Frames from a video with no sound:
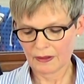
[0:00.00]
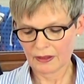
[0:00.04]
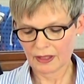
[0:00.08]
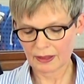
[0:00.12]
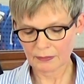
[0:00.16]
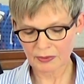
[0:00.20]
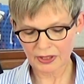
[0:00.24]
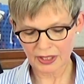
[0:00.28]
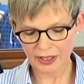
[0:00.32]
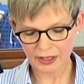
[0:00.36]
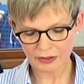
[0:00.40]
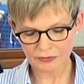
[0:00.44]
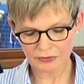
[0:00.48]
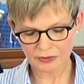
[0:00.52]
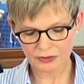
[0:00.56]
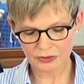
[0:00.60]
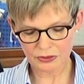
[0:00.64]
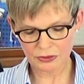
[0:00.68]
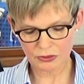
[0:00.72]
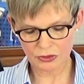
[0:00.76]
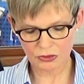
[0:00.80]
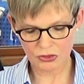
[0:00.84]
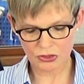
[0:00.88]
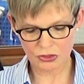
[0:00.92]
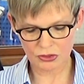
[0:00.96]
I'm careful
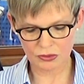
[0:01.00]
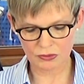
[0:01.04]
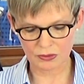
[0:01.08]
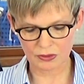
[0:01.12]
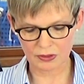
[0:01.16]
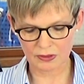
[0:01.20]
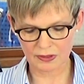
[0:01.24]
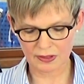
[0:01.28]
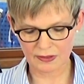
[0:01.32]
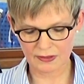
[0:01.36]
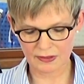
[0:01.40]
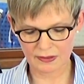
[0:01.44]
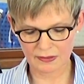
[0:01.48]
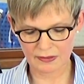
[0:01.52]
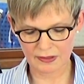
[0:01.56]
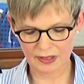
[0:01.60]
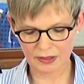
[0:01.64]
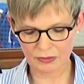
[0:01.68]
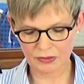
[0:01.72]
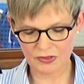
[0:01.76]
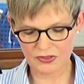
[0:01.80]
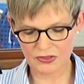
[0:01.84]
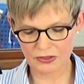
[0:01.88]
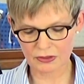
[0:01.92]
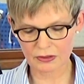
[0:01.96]
to ensure that
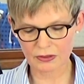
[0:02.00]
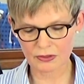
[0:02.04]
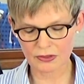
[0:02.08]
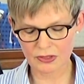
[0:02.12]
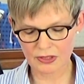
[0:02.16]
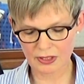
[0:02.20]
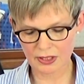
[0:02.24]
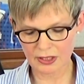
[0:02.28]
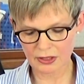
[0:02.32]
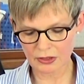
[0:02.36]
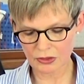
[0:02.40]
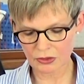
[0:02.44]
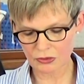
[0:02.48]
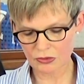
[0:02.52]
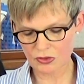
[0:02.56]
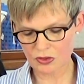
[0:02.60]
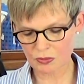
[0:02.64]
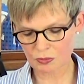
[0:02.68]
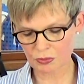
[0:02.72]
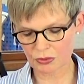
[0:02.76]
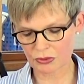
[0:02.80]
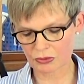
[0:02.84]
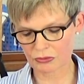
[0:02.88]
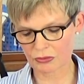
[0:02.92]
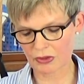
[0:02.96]
there is a
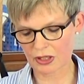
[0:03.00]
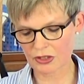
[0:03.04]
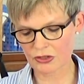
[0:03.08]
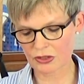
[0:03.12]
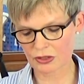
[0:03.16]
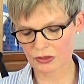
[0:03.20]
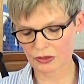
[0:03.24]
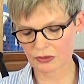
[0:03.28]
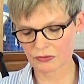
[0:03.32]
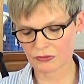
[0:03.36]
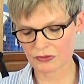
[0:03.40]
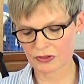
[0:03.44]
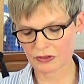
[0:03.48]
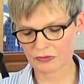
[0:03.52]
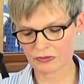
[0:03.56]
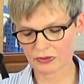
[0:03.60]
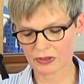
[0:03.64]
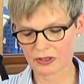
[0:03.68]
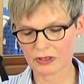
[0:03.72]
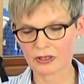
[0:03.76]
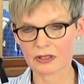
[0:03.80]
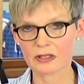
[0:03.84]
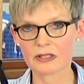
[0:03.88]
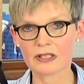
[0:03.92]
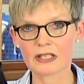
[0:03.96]
continuous progression of
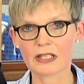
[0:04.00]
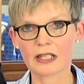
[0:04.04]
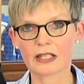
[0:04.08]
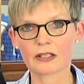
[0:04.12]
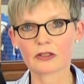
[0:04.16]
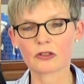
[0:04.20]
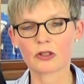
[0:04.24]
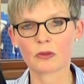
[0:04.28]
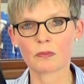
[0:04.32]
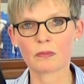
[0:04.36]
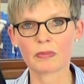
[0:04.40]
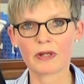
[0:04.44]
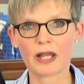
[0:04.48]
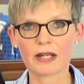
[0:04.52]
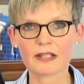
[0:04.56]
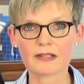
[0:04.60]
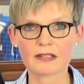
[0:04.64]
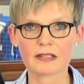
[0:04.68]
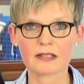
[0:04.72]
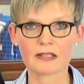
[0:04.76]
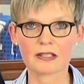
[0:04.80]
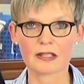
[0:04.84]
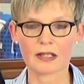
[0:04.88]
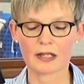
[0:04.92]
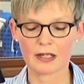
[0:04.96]
difficulty and
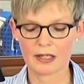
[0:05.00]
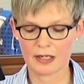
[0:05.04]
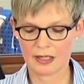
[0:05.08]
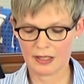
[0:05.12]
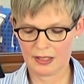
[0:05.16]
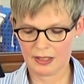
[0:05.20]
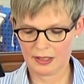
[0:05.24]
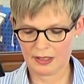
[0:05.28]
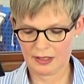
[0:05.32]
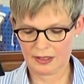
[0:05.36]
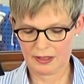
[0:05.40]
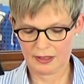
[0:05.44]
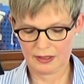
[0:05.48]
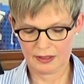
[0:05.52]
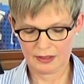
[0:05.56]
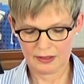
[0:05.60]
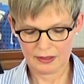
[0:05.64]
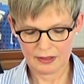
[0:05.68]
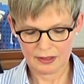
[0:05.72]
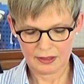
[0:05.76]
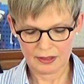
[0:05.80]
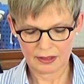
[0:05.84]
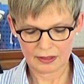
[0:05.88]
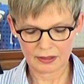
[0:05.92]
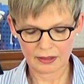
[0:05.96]
complexity
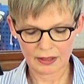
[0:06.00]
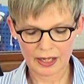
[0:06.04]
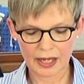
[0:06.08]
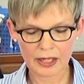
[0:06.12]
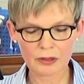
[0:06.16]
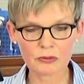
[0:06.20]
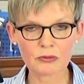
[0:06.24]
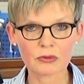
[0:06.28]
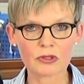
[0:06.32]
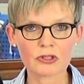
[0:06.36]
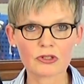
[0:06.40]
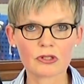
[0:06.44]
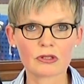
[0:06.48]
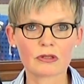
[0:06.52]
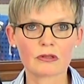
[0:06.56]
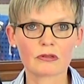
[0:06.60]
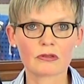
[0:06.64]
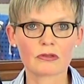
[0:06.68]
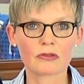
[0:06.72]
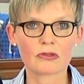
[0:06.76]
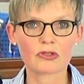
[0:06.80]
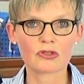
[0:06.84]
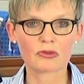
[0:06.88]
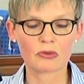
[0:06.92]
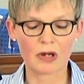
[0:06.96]
in language,
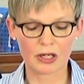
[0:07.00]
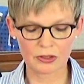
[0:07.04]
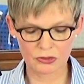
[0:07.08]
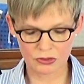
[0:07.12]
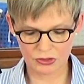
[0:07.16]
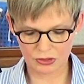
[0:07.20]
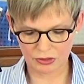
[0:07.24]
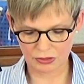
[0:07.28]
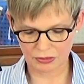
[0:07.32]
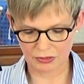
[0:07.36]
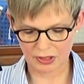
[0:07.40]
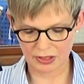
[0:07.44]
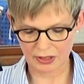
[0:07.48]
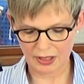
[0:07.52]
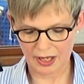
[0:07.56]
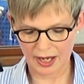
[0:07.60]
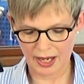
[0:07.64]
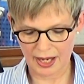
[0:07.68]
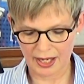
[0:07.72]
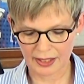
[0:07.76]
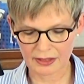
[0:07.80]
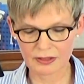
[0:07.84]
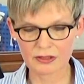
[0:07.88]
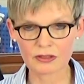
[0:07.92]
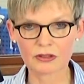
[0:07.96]
structure,
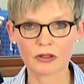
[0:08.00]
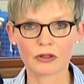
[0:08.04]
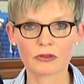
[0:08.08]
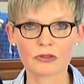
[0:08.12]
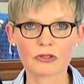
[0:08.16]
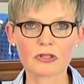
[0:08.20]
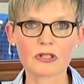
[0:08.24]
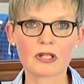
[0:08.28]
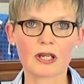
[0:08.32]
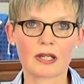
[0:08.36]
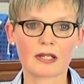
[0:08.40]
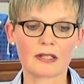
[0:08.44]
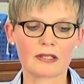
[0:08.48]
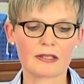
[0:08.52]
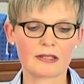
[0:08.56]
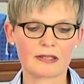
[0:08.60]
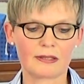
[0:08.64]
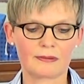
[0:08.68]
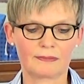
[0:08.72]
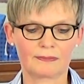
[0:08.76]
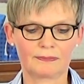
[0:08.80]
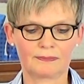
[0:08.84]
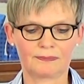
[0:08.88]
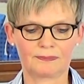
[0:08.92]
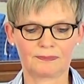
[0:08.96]
and
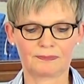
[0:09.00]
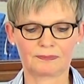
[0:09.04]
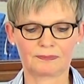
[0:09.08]
content.